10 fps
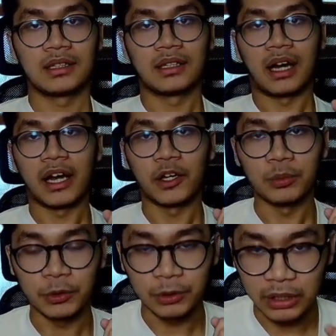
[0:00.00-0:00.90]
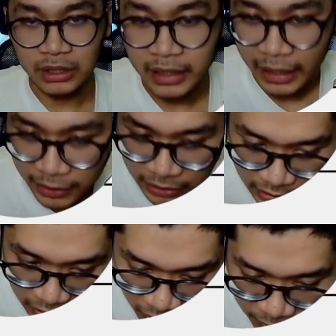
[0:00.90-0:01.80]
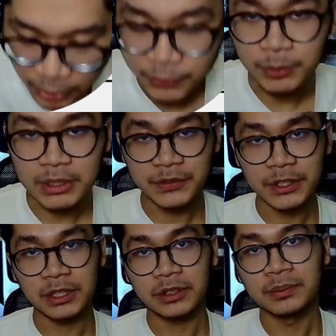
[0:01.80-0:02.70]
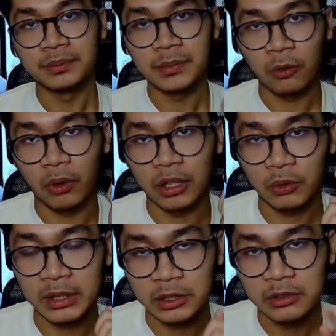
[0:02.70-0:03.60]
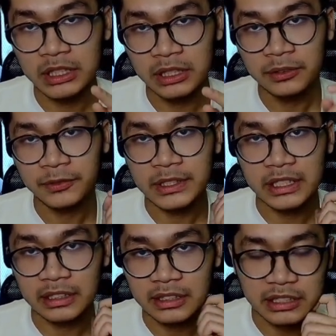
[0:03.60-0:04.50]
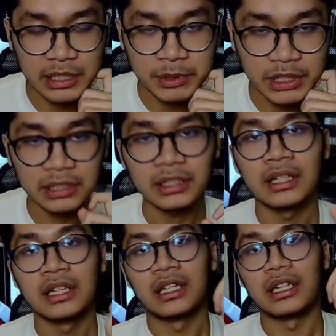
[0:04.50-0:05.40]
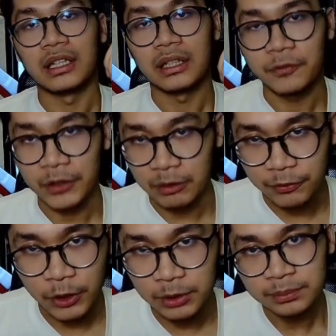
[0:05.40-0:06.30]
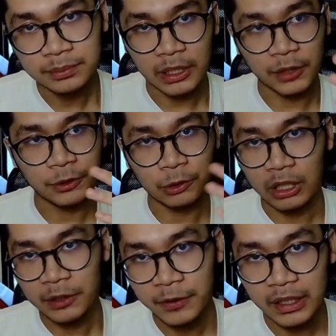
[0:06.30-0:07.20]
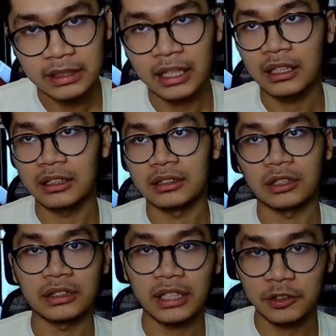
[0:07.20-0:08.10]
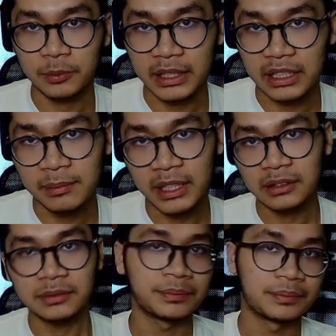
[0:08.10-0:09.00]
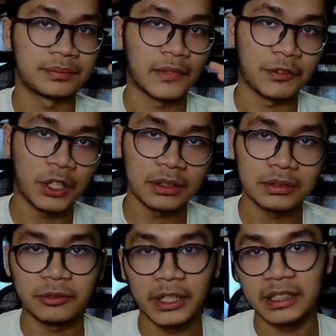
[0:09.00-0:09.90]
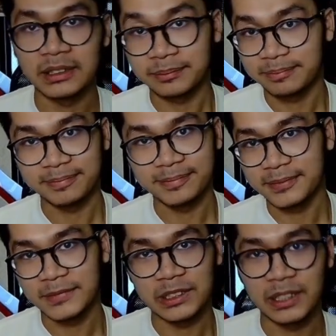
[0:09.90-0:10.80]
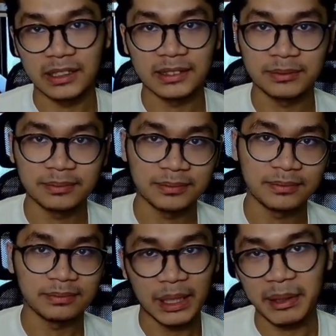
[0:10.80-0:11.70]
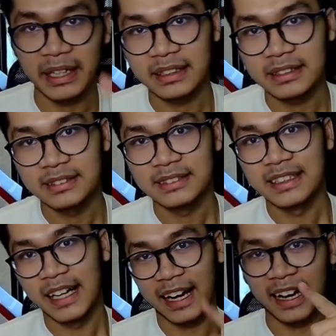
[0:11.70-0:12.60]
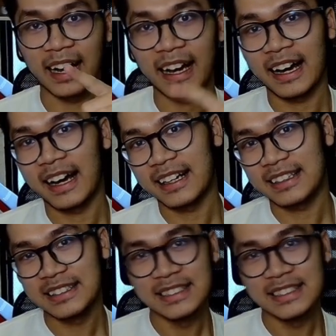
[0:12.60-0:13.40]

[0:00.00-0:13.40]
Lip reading: I hope you learned a lot from this video. One-on-one coaching, first link in the description. Fill out the form. If you're qualified, I'll contact you by email. If not, well, yeah. Bye-bye. Haha.